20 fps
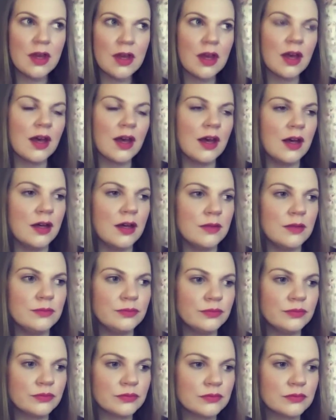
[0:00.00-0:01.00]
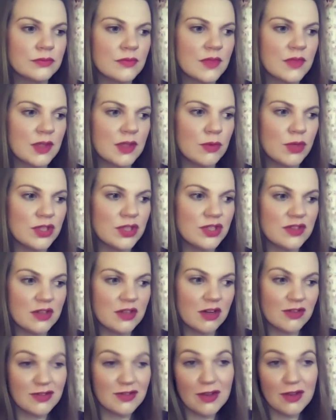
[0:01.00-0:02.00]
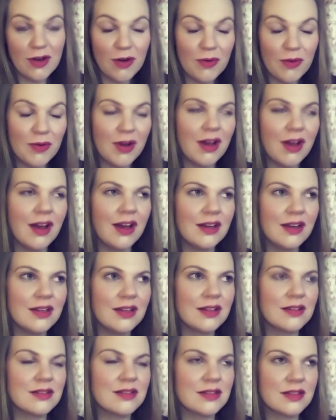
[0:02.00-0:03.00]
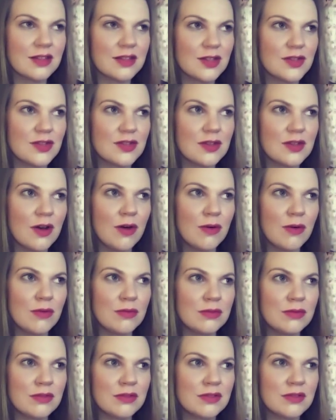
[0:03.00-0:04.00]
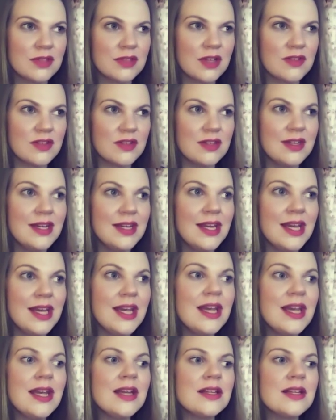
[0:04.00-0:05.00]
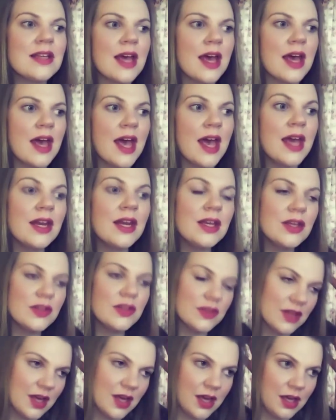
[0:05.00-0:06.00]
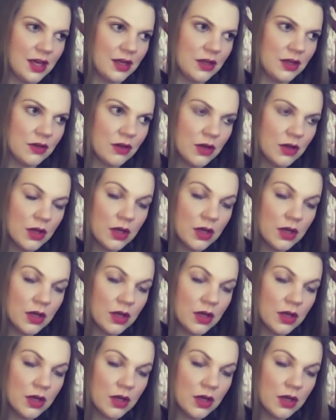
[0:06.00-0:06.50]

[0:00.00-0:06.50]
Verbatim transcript: um, which is our soul, and the soul doesn't need anything